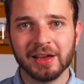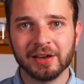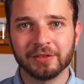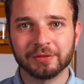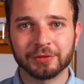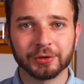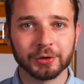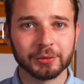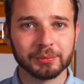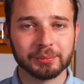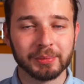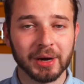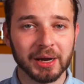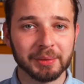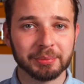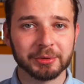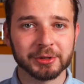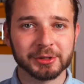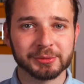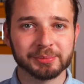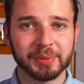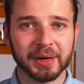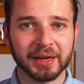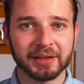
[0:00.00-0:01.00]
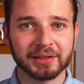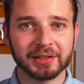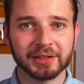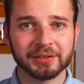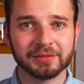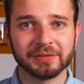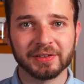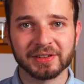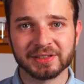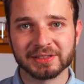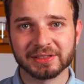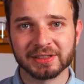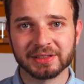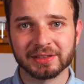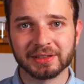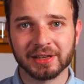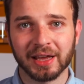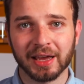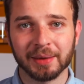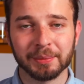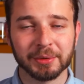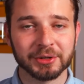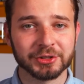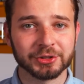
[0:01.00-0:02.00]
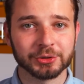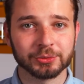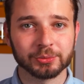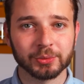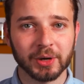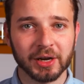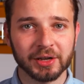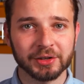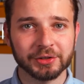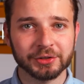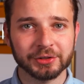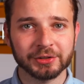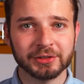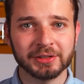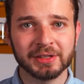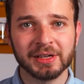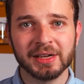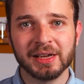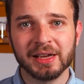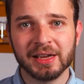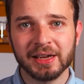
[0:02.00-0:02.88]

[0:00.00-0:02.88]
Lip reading: from my perspective as an amateur writer,